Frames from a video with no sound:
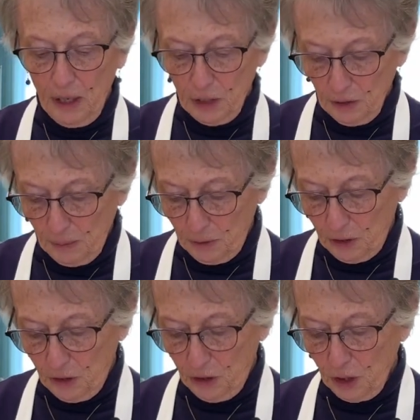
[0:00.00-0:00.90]
So I'm going
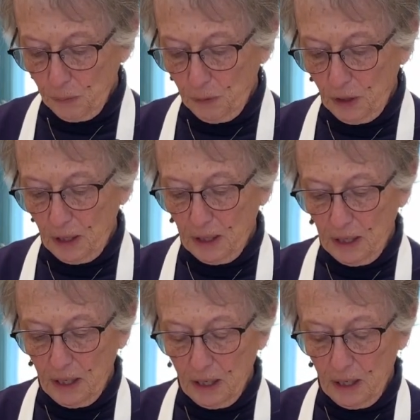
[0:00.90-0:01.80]
to just put
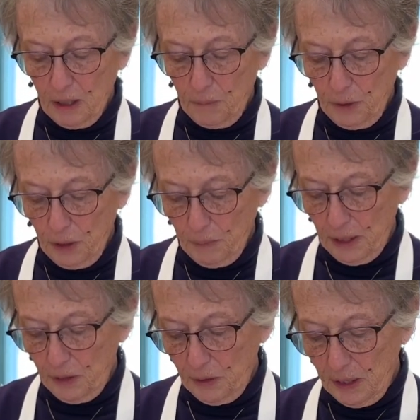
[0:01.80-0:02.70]
the
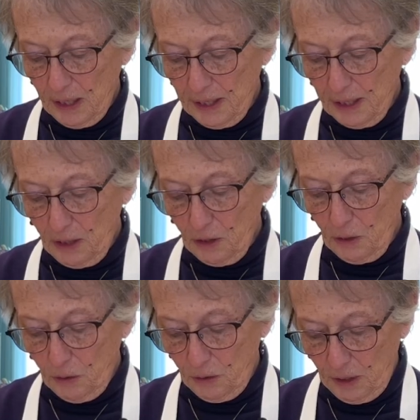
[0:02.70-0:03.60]
butter in a
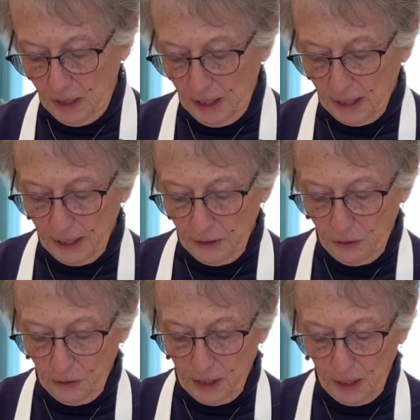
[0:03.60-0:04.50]
silicone
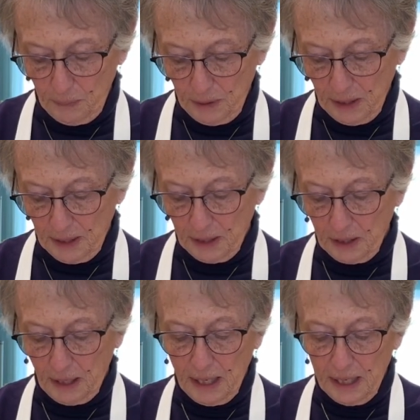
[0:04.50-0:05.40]
custard cup, since
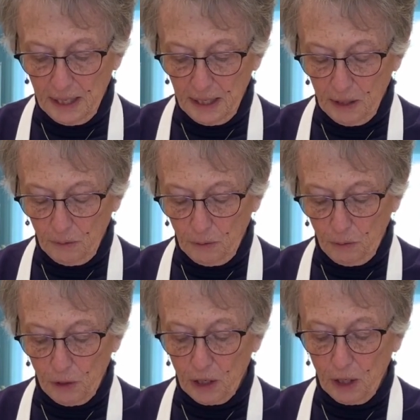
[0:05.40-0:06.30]
anything that will
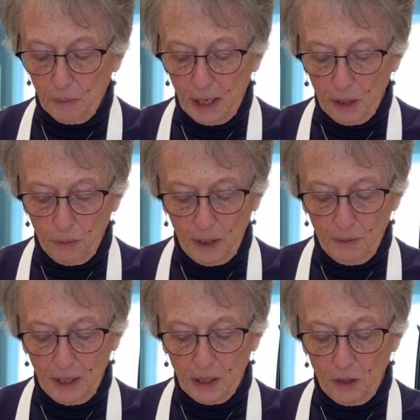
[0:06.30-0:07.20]
work in the microwave
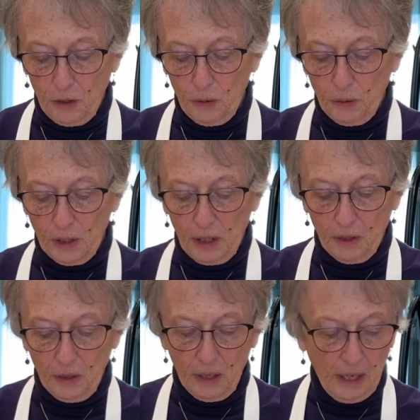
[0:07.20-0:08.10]
I can use here.